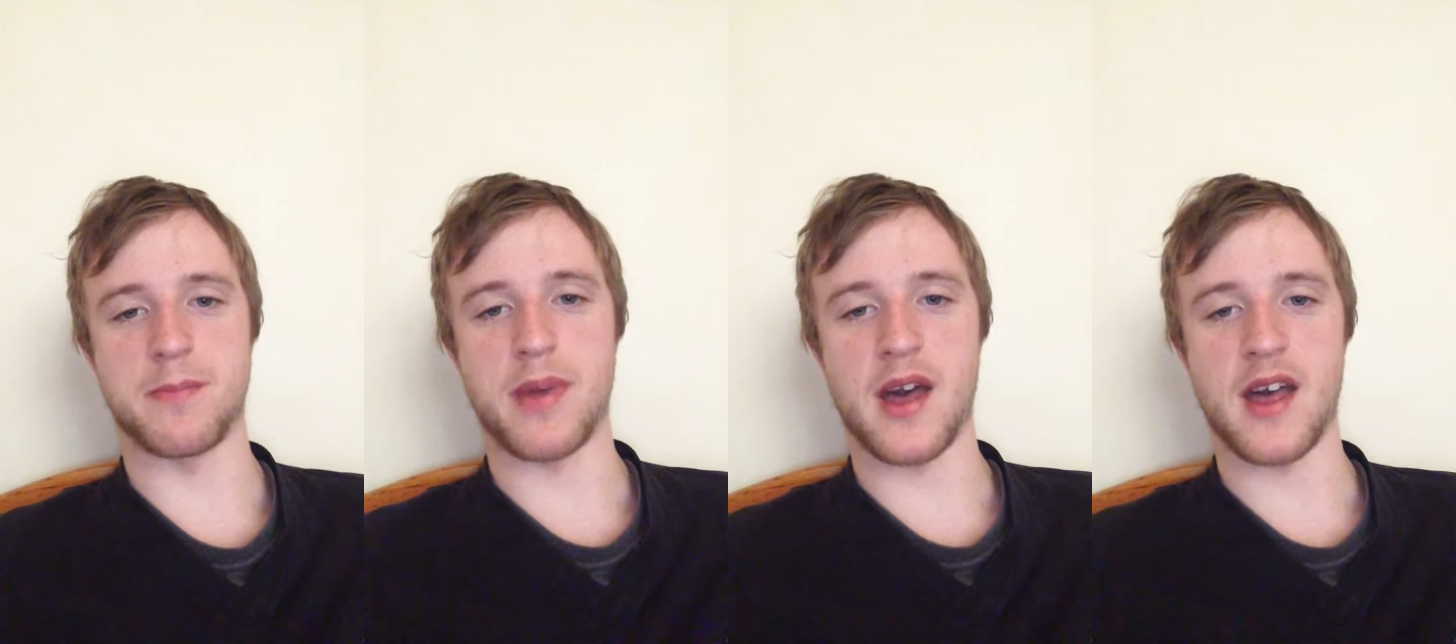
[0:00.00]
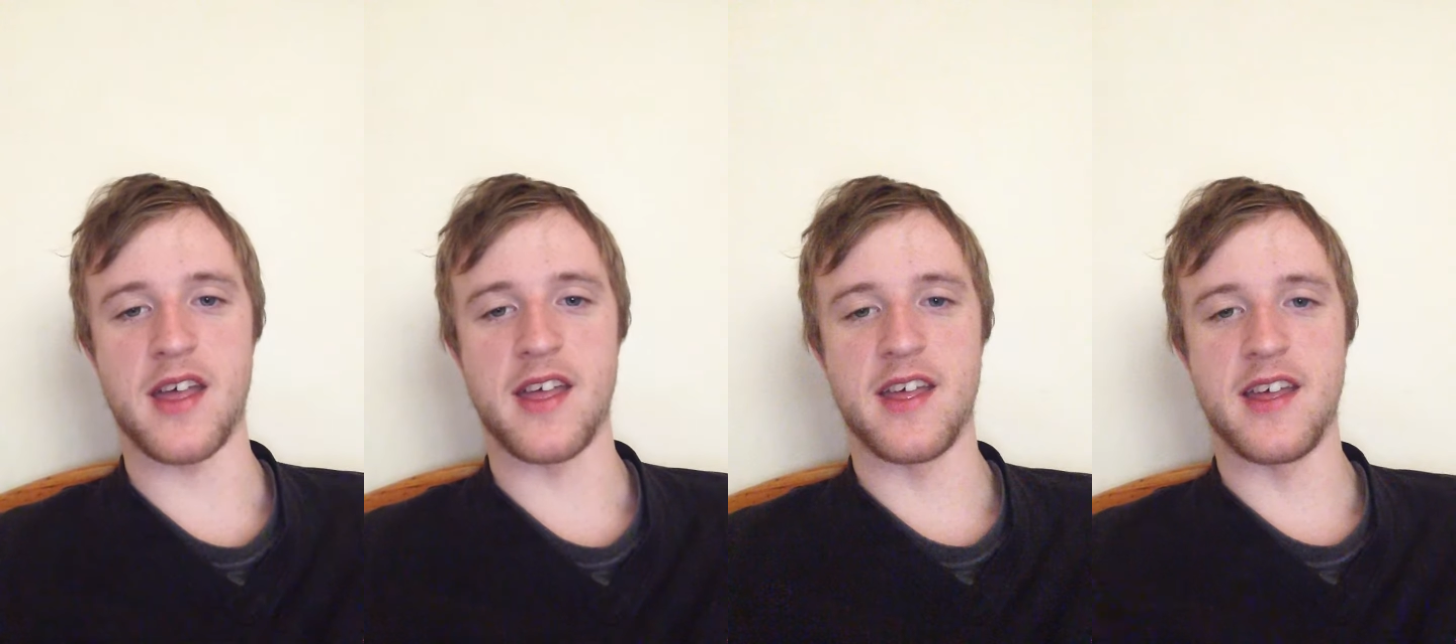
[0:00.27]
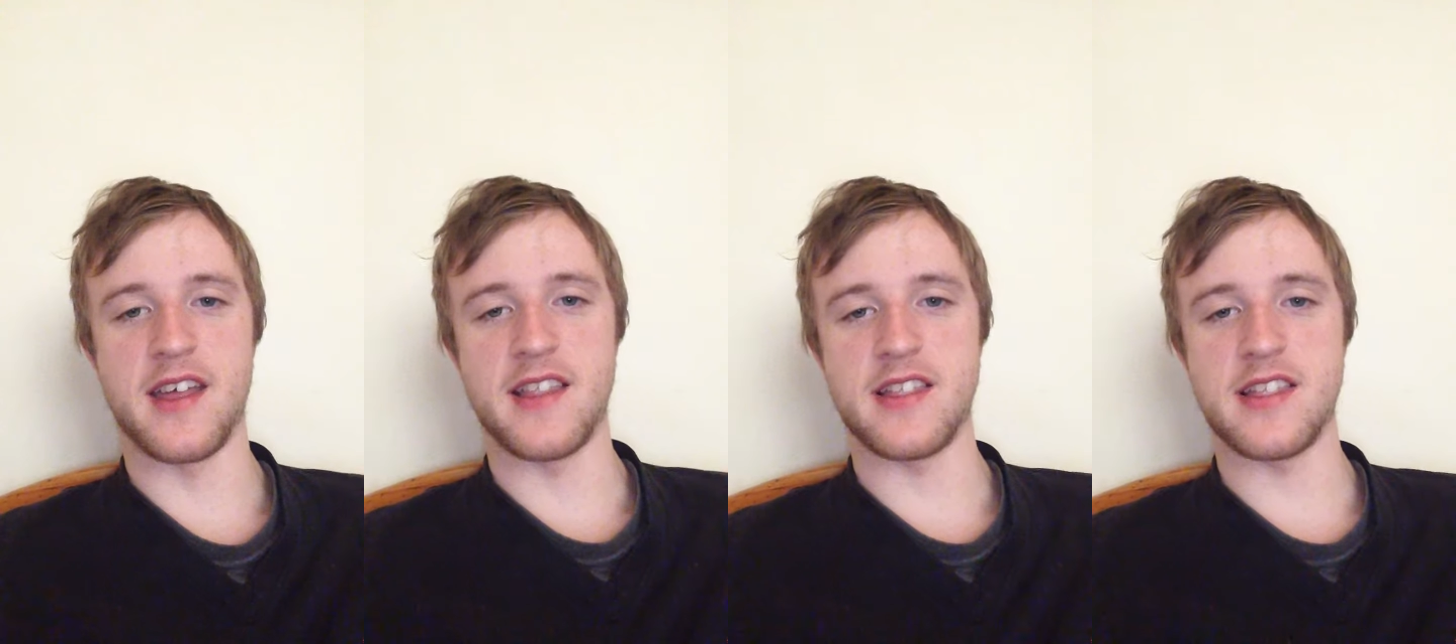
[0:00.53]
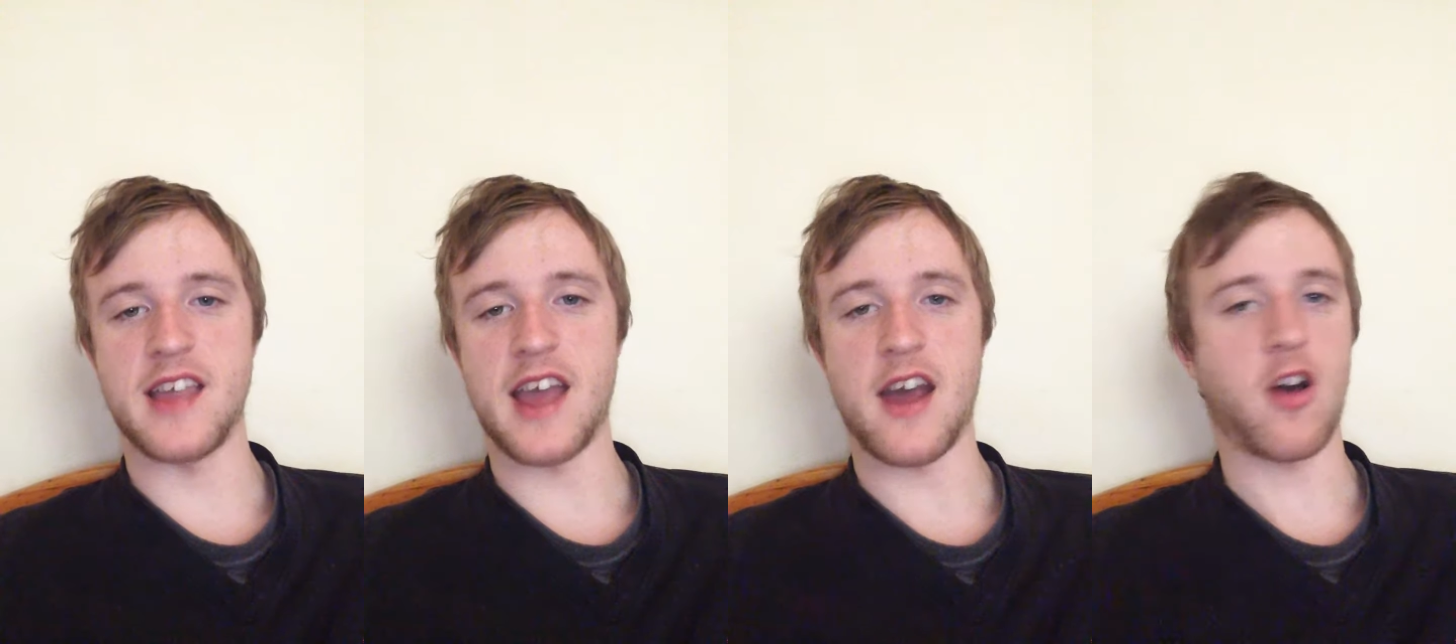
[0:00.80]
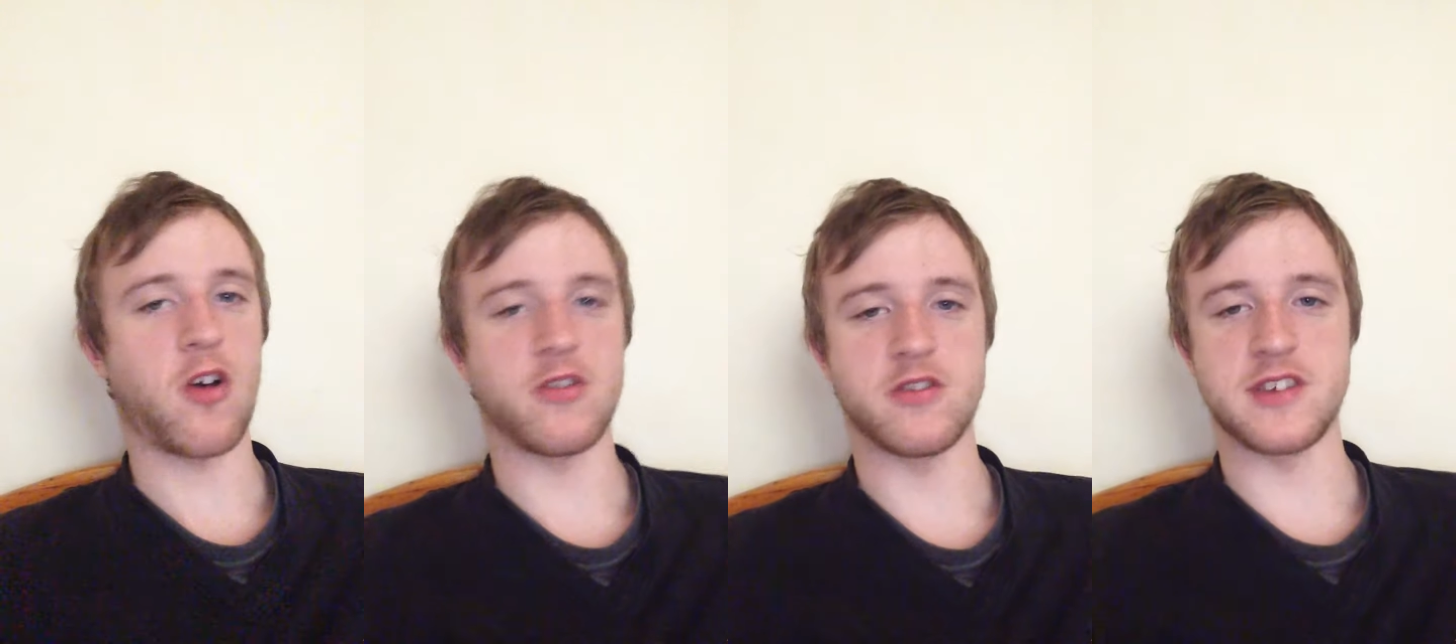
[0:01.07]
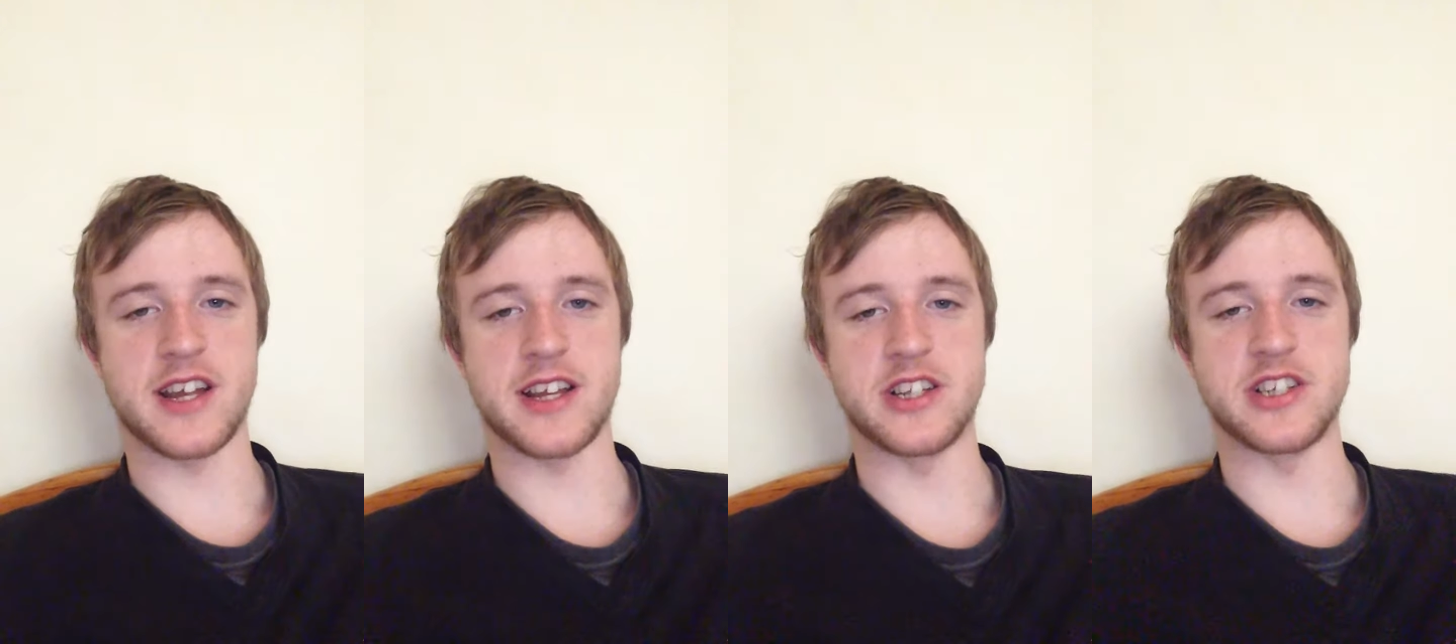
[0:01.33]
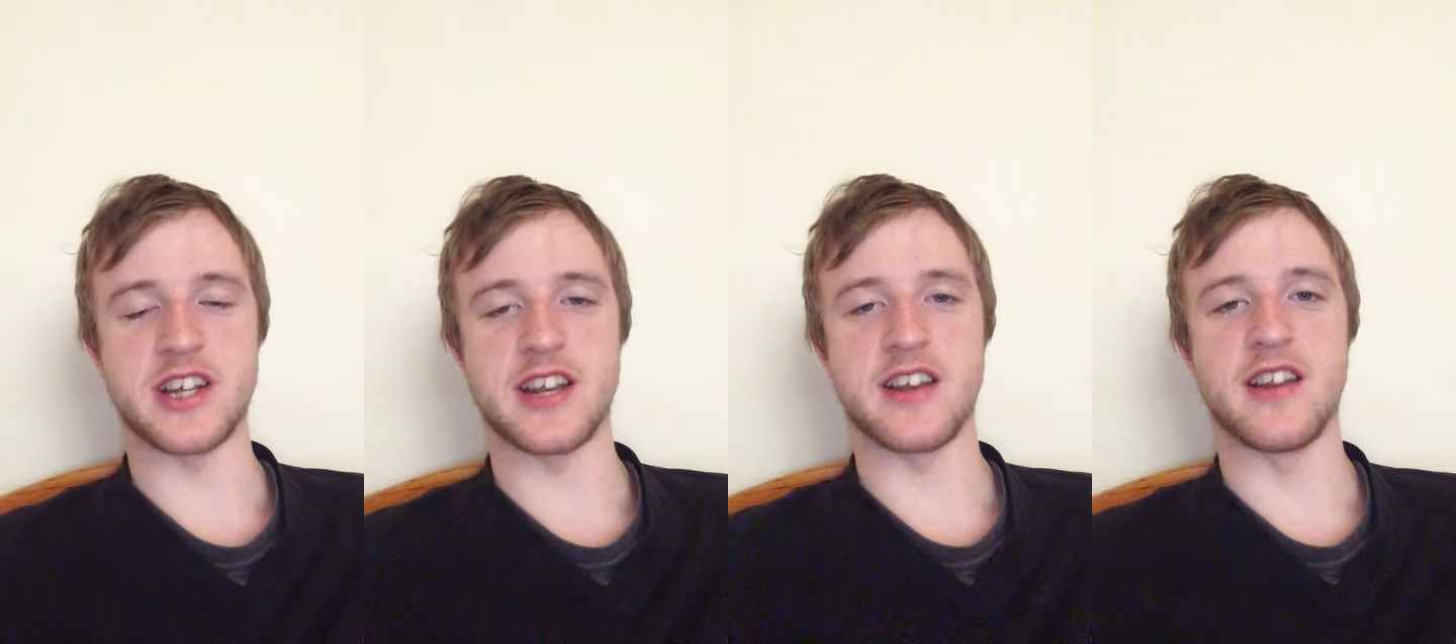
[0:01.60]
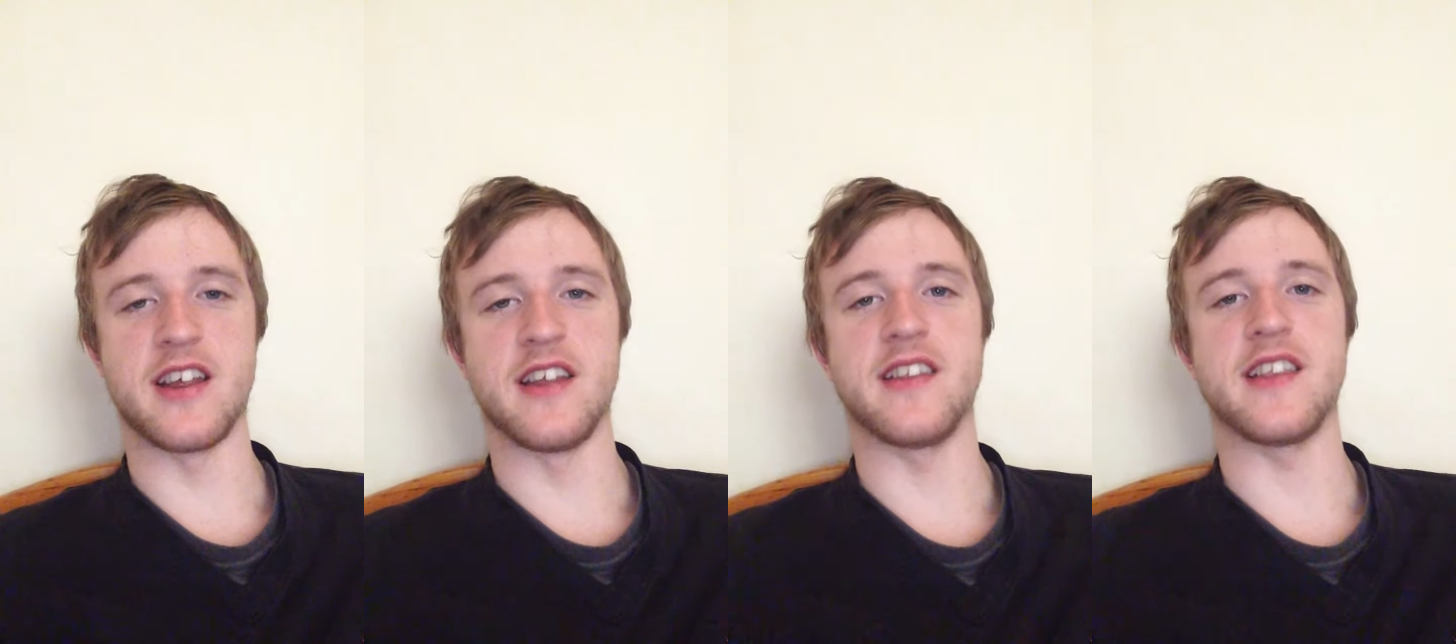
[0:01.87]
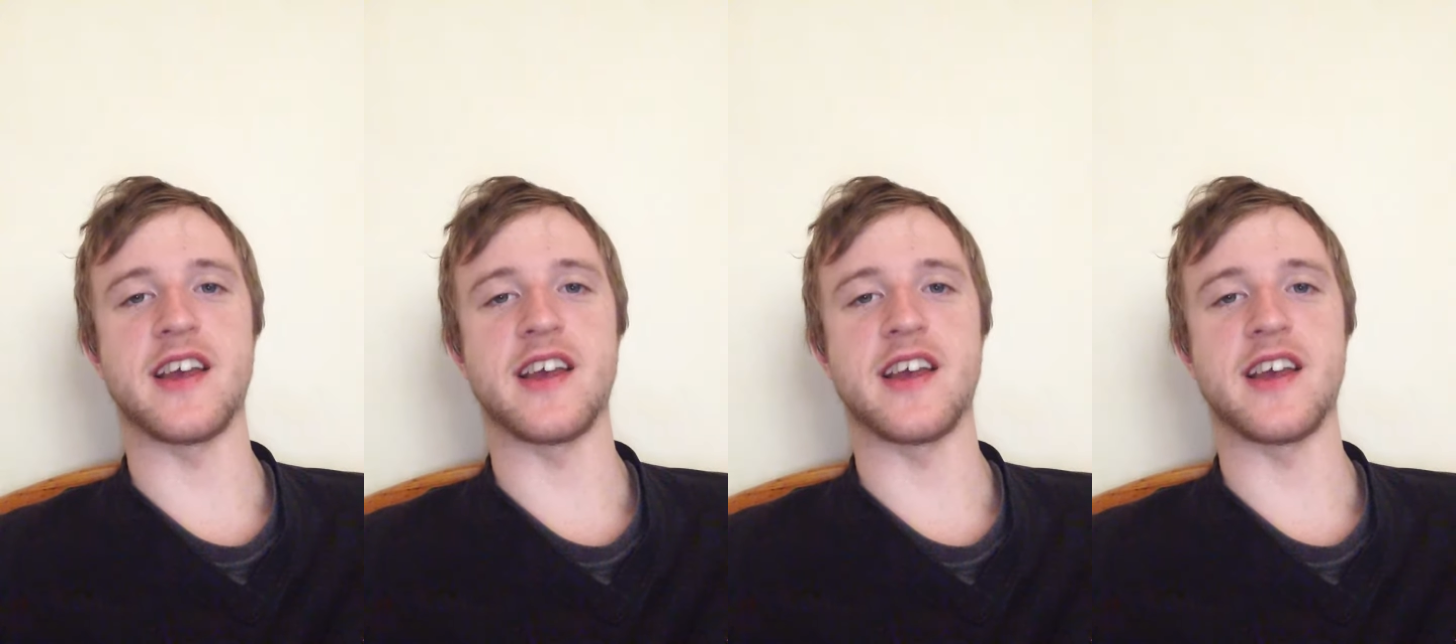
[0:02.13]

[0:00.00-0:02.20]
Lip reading: but that Honda engine,